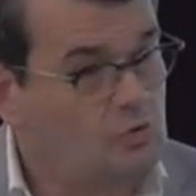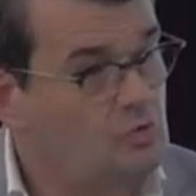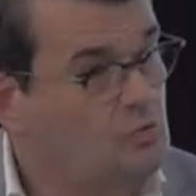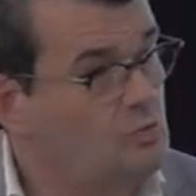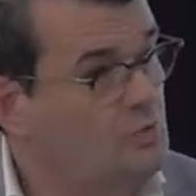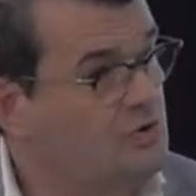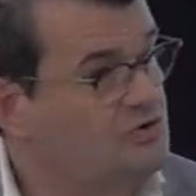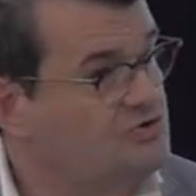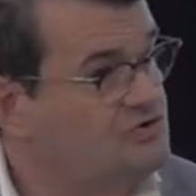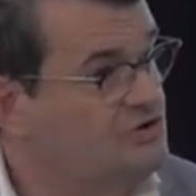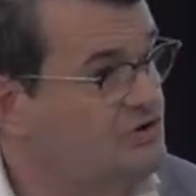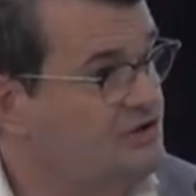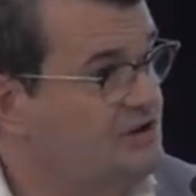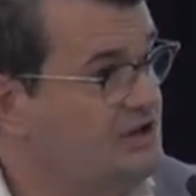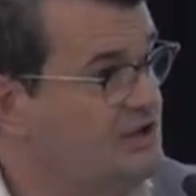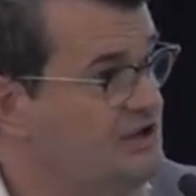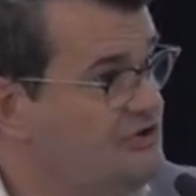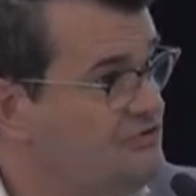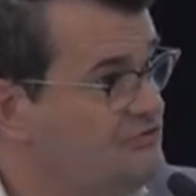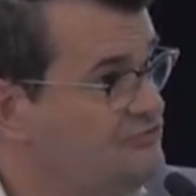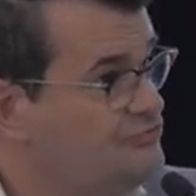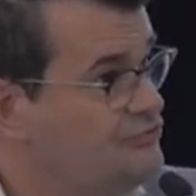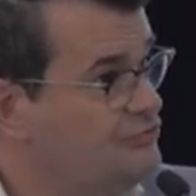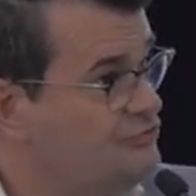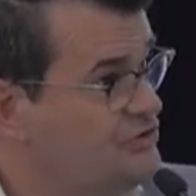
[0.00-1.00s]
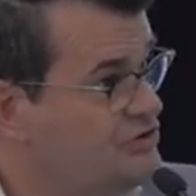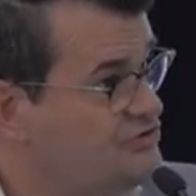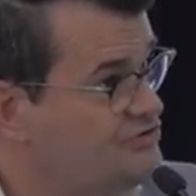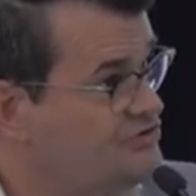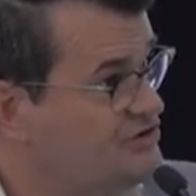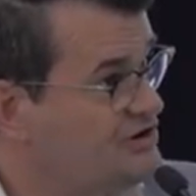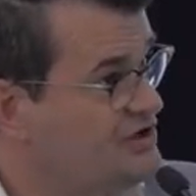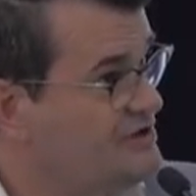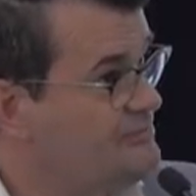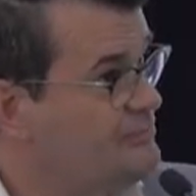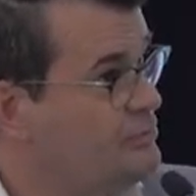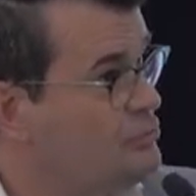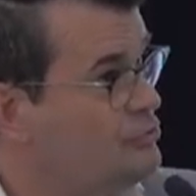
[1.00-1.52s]
which at least
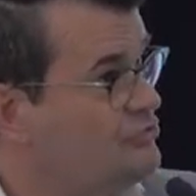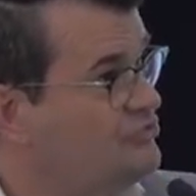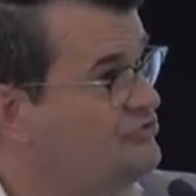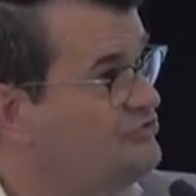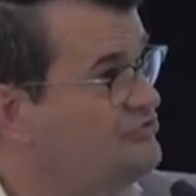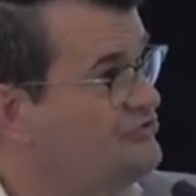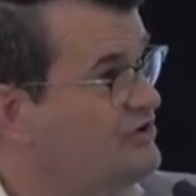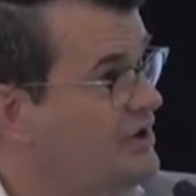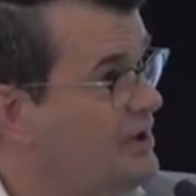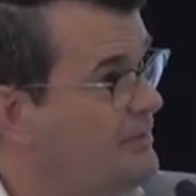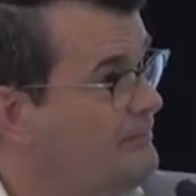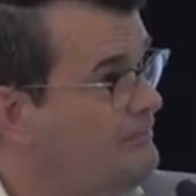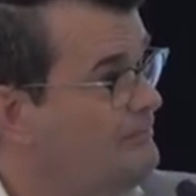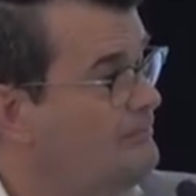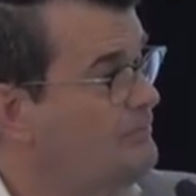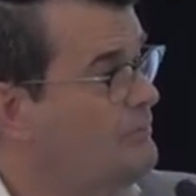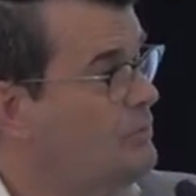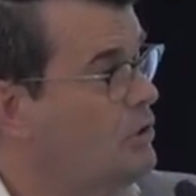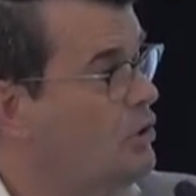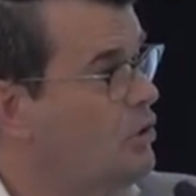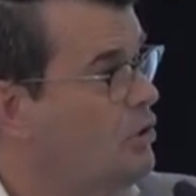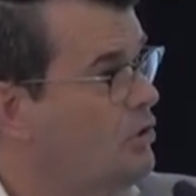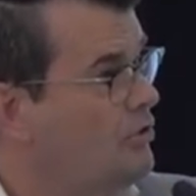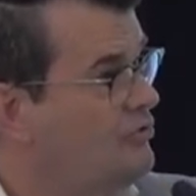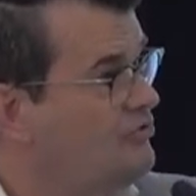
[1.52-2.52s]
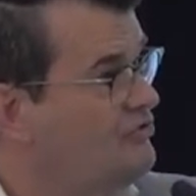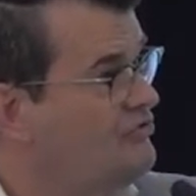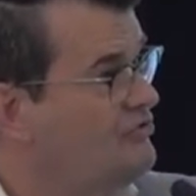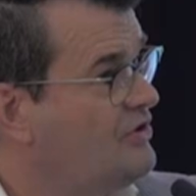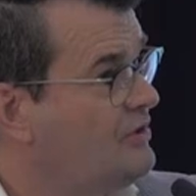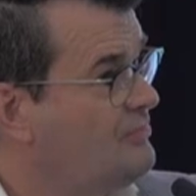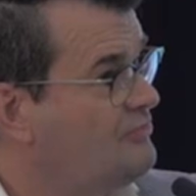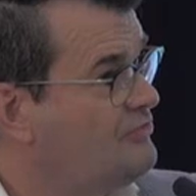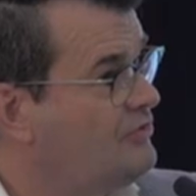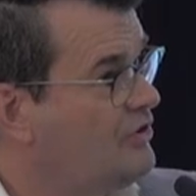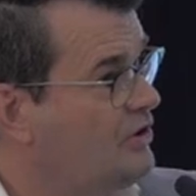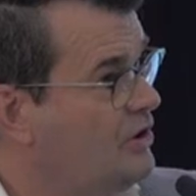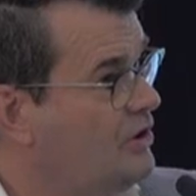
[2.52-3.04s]
traditionally brought some
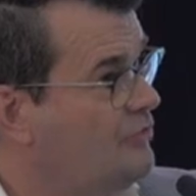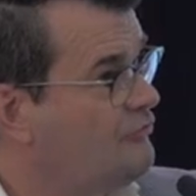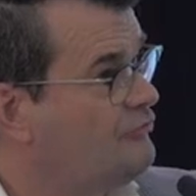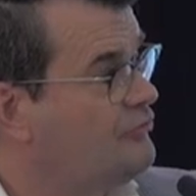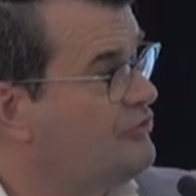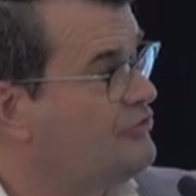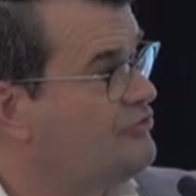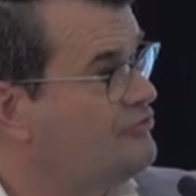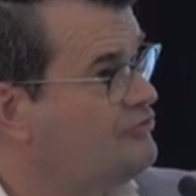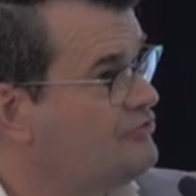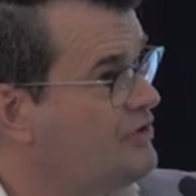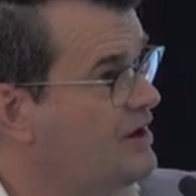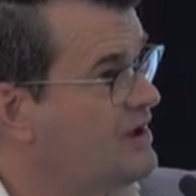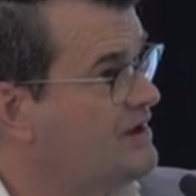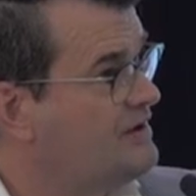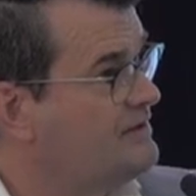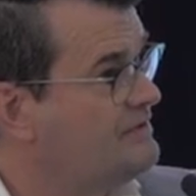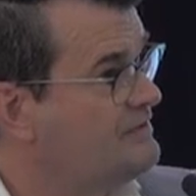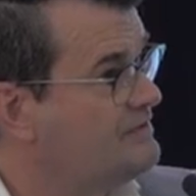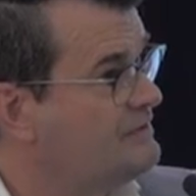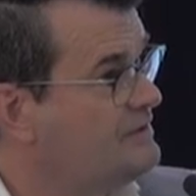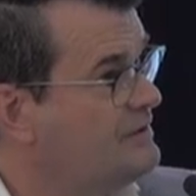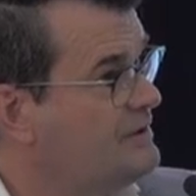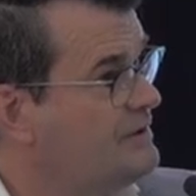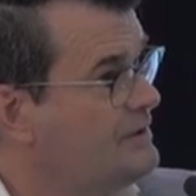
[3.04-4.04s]
concept of restraint.